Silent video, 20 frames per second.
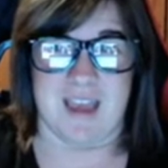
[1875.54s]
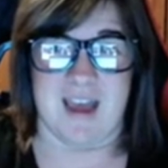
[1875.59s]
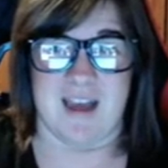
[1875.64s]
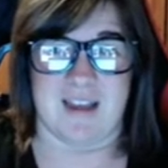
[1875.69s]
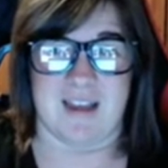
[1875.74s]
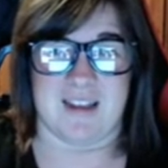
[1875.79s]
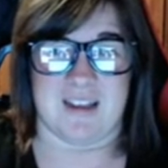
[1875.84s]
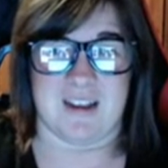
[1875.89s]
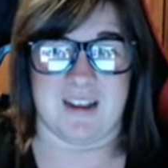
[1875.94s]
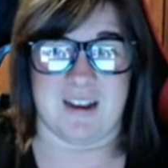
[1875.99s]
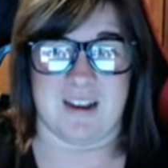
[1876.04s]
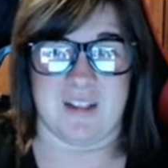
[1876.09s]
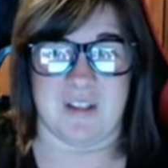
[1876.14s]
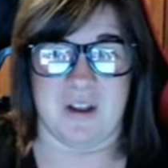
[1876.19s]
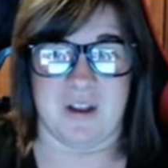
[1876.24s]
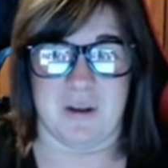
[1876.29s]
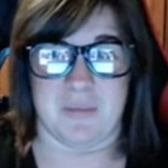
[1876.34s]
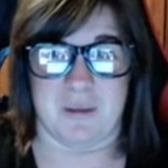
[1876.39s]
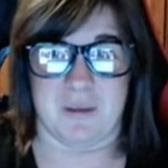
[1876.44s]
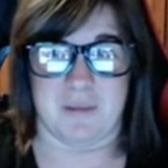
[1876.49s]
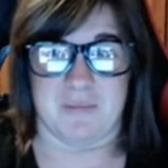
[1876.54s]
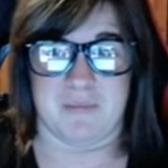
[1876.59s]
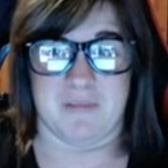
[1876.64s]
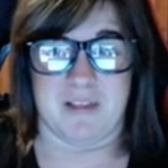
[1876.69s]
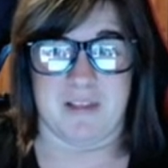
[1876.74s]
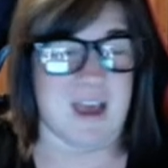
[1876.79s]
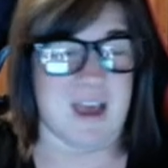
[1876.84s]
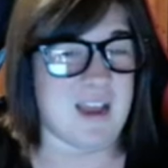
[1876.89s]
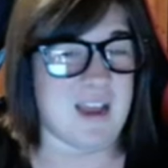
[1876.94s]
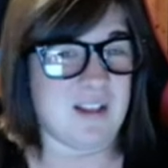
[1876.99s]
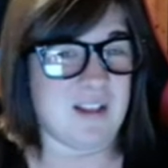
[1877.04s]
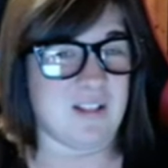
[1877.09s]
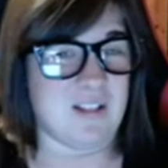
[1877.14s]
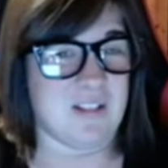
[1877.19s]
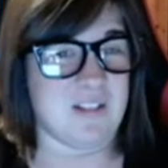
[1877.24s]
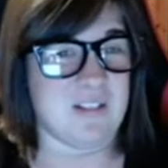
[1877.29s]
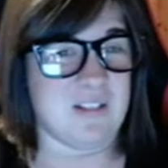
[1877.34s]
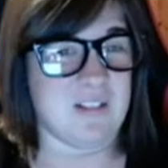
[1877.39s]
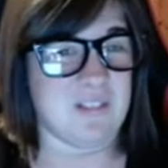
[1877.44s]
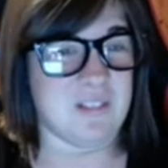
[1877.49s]
got a lot on my, had a
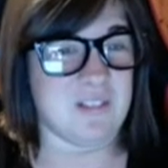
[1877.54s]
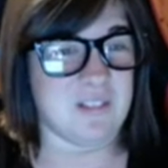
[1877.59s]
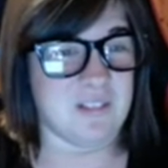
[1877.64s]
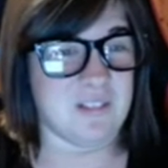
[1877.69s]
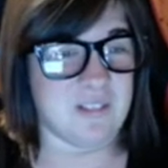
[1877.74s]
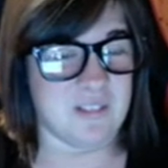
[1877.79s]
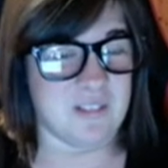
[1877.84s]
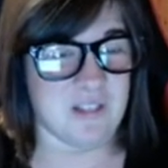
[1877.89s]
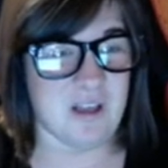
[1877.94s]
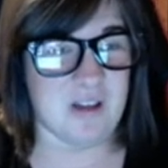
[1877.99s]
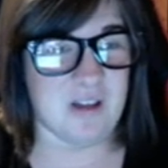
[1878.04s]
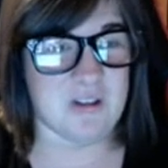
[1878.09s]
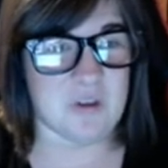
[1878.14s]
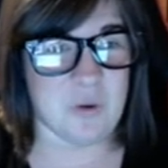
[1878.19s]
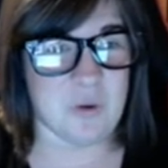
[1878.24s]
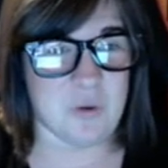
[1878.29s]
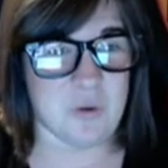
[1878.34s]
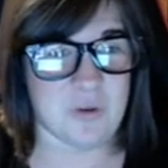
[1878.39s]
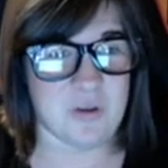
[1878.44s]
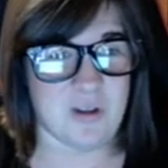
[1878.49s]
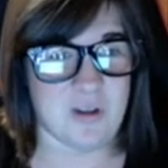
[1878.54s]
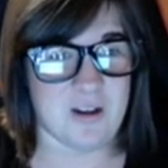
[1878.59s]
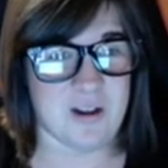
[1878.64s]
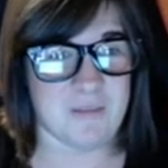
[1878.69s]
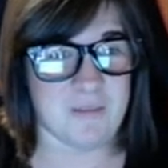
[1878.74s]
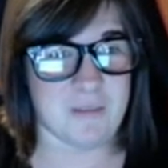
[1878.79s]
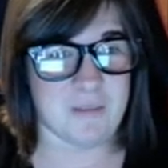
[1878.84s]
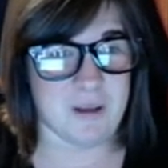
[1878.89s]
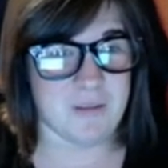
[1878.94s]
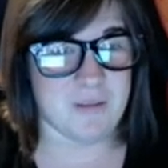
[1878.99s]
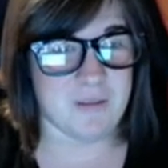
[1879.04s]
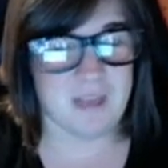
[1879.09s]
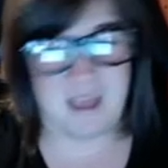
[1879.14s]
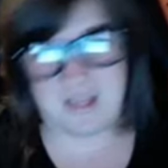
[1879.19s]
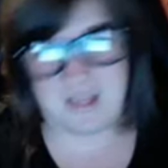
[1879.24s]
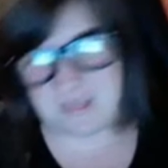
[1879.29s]
lot going on at the